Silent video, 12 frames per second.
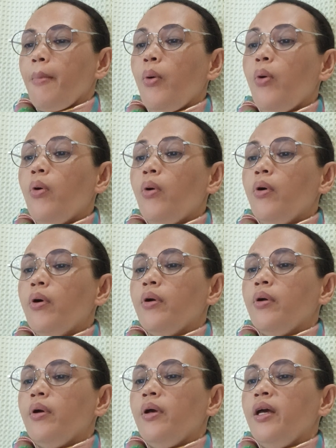or
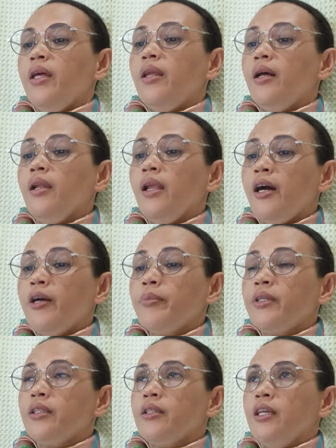an alarm
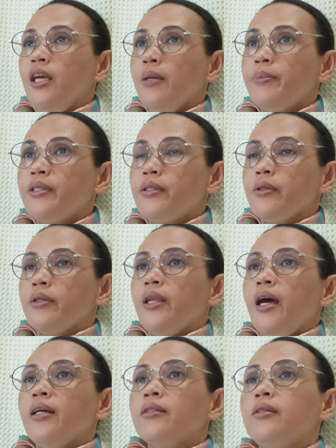that keeps on
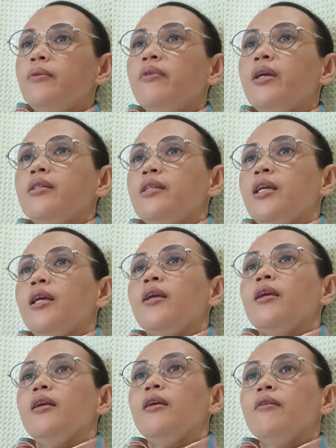activating
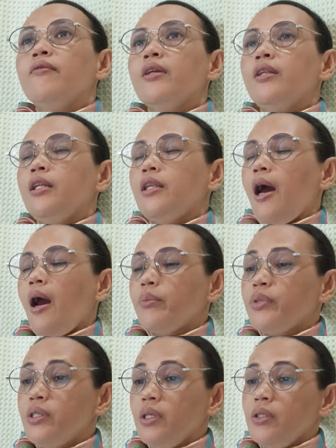even in the
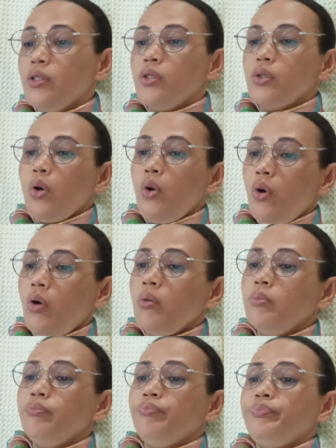absence
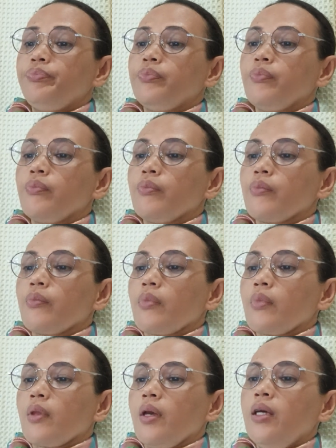of
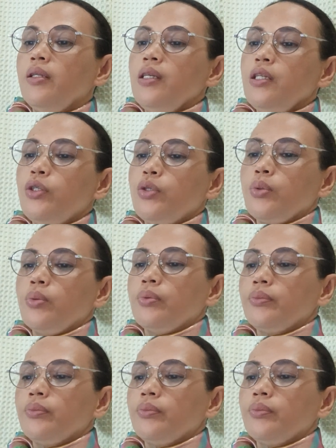an issue.